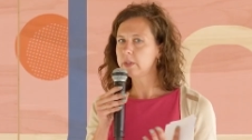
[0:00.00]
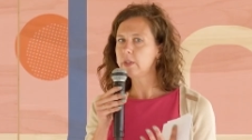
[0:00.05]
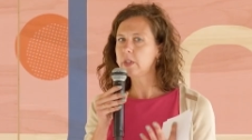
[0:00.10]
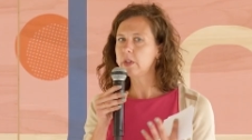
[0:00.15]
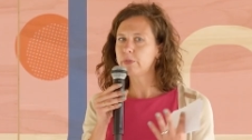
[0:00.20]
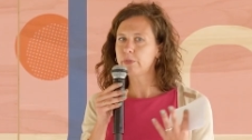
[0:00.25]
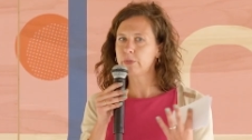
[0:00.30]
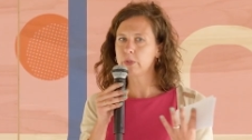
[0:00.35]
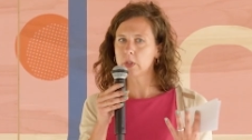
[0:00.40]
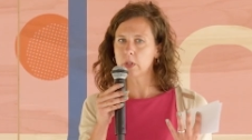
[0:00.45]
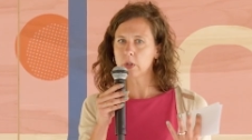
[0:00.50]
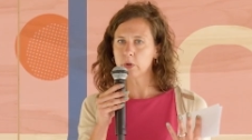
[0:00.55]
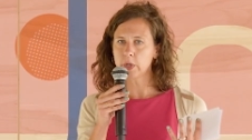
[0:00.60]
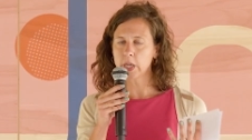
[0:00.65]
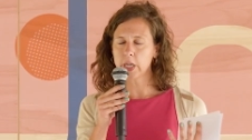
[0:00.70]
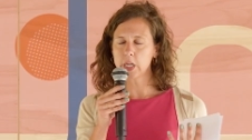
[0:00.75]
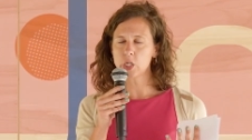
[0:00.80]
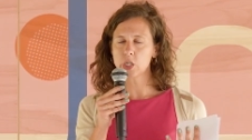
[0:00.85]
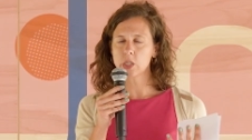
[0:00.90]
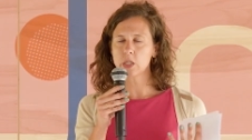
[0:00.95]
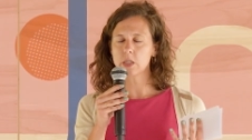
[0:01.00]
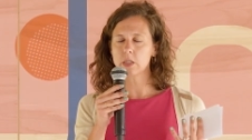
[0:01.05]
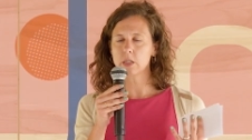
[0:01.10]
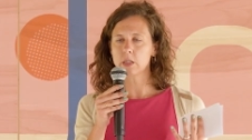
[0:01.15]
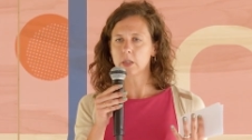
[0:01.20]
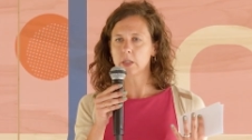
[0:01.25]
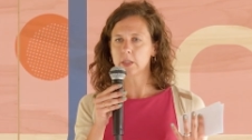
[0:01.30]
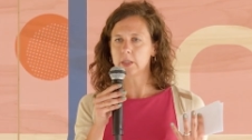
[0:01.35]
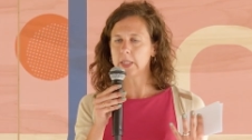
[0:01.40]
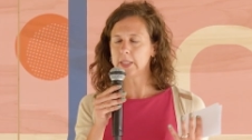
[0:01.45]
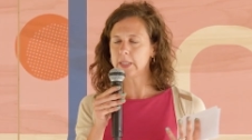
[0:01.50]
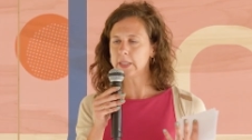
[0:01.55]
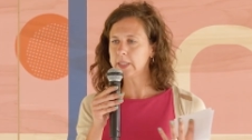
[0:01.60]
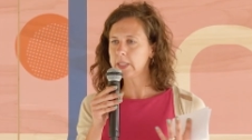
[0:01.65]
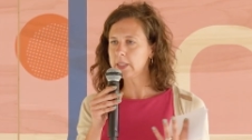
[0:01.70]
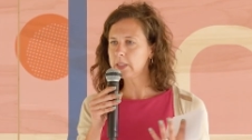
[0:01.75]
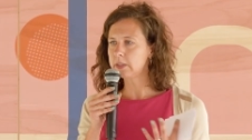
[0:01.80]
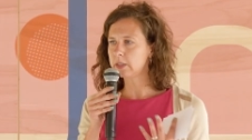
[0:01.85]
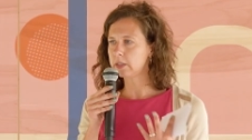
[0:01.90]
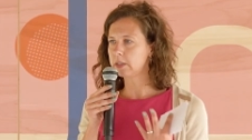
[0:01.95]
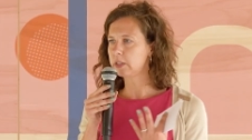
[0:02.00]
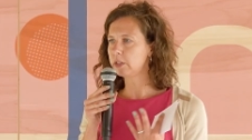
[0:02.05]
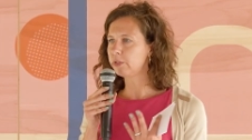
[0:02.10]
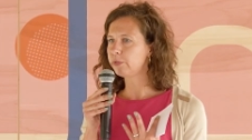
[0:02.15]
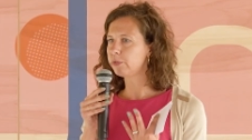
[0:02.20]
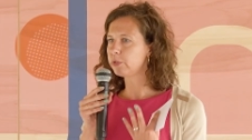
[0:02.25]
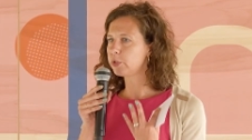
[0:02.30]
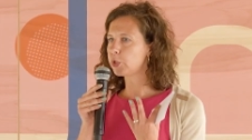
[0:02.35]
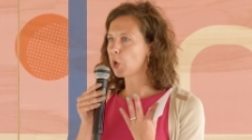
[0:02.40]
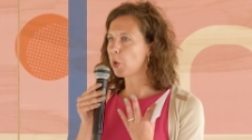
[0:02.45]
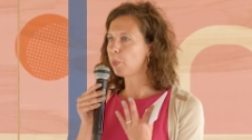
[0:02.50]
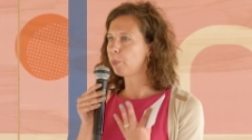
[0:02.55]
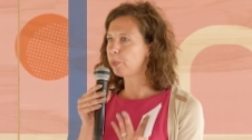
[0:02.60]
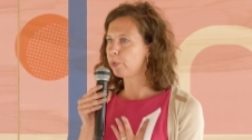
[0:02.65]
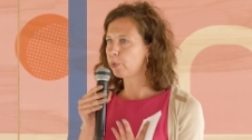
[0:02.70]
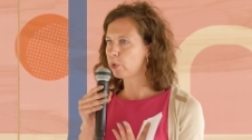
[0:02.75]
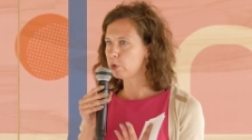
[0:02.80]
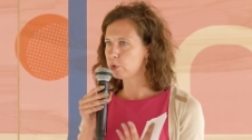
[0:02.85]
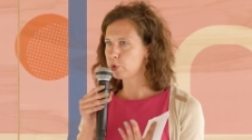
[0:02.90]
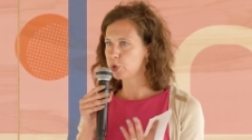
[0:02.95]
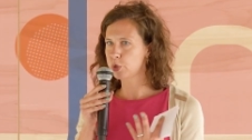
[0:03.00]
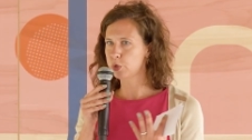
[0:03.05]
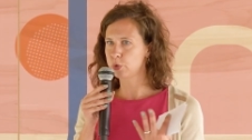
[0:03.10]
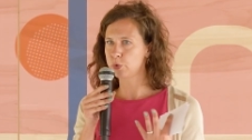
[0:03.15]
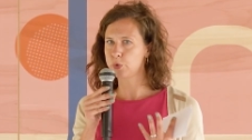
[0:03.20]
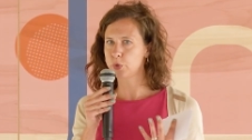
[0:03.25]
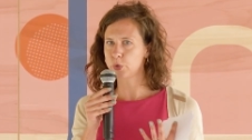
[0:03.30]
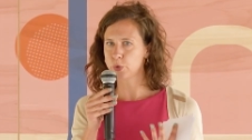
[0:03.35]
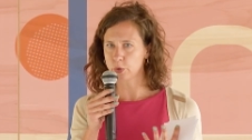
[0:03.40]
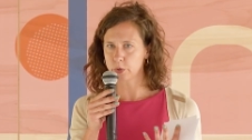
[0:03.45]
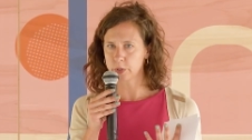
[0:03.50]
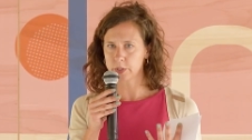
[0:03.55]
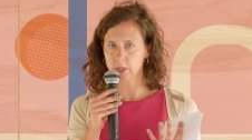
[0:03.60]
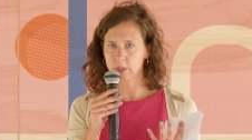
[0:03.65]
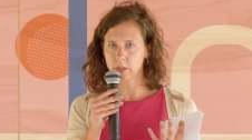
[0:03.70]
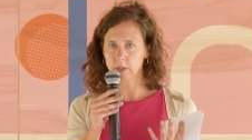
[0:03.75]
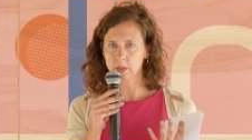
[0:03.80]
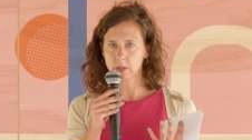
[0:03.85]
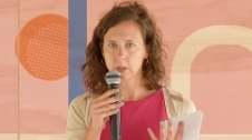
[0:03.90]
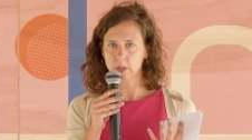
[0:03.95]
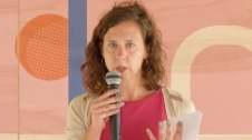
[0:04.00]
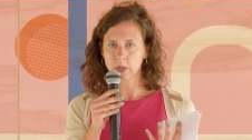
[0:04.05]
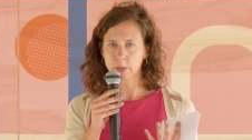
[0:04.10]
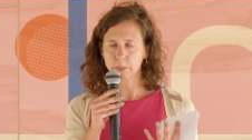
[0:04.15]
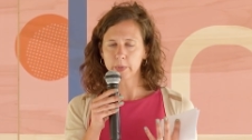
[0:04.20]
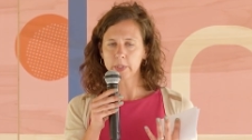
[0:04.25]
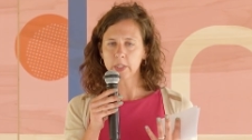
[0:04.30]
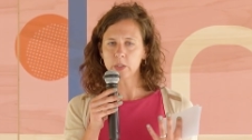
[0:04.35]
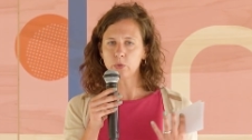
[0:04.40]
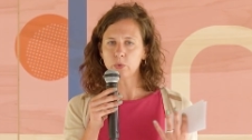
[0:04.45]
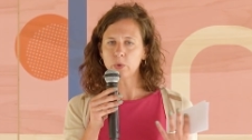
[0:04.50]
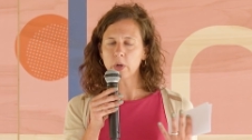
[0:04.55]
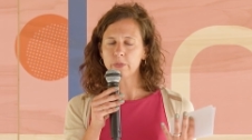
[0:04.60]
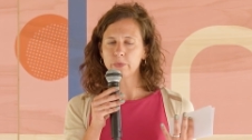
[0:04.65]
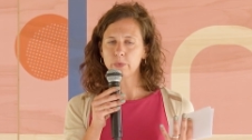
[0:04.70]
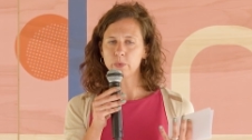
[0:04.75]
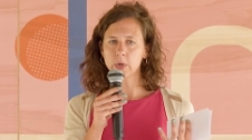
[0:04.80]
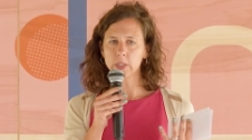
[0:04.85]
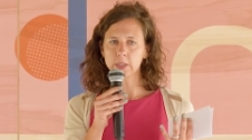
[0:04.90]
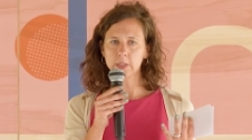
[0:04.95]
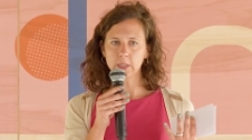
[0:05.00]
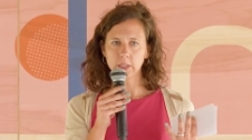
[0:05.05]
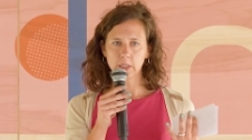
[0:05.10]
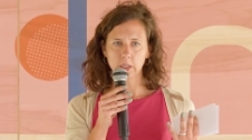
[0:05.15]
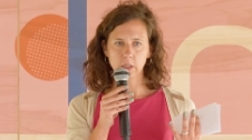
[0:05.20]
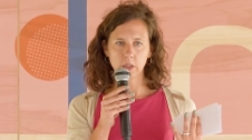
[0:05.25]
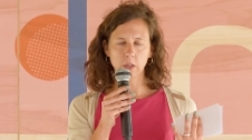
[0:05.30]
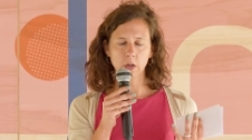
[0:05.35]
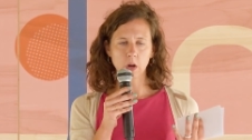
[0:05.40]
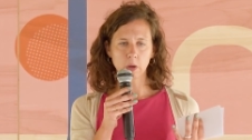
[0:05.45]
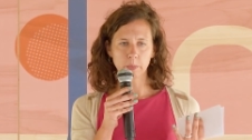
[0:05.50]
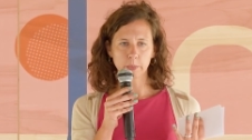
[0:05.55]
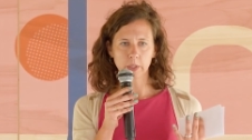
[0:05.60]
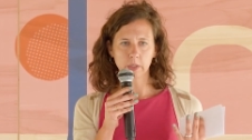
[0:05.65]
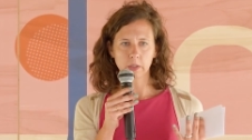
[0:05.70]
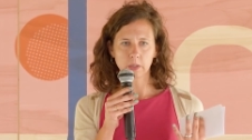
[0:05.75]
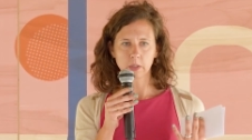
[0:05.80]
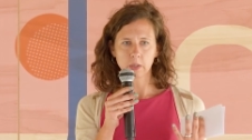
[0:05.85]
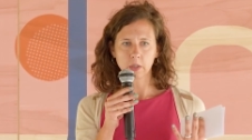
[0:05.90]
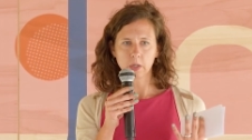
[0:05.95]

Different locations that need a different approach to sorting, but they do have one thing in common.